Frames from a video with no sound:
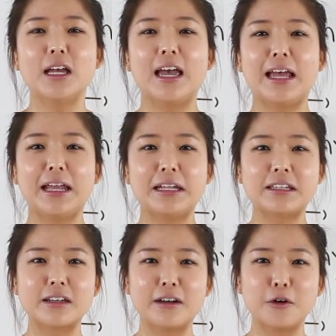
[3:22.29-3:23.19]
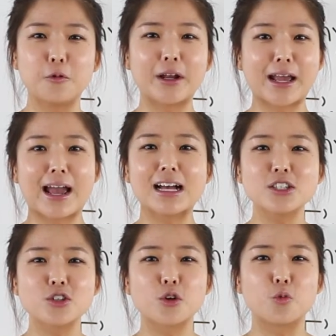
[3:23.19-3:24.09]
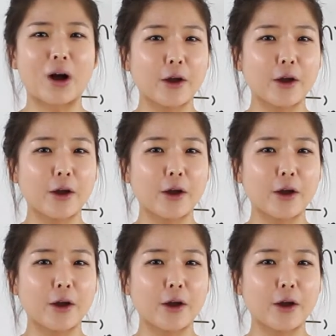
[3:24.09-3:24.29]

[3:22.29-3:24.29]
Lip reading: And when I asked her, why